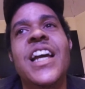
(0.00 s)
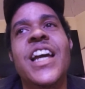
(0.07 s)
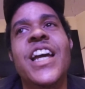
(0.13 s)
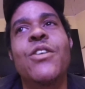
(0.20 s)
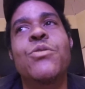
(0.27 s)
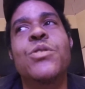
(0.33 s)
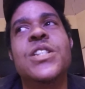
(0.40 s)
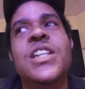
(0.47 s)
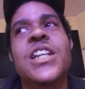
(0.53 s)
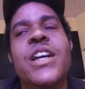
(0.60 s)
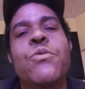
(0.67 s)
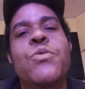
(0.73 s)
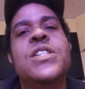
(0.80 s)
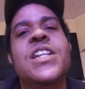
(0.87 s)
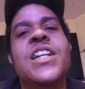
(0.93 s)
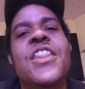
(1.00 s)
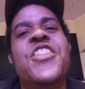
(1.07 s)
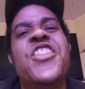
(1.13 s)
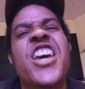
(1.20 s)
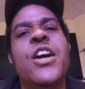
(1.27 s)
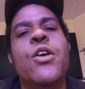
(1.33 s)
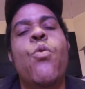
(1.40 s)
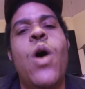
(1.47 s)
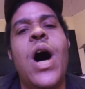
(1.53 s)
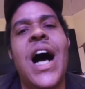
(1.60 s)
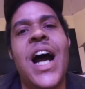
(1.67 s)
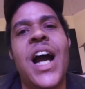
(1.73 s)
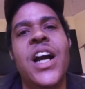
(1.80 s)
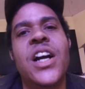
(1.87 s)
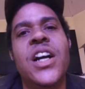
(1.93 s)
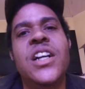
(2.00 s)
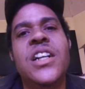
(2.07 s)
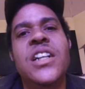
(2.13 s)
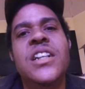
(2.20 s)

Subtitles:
it wasn't a thick wire.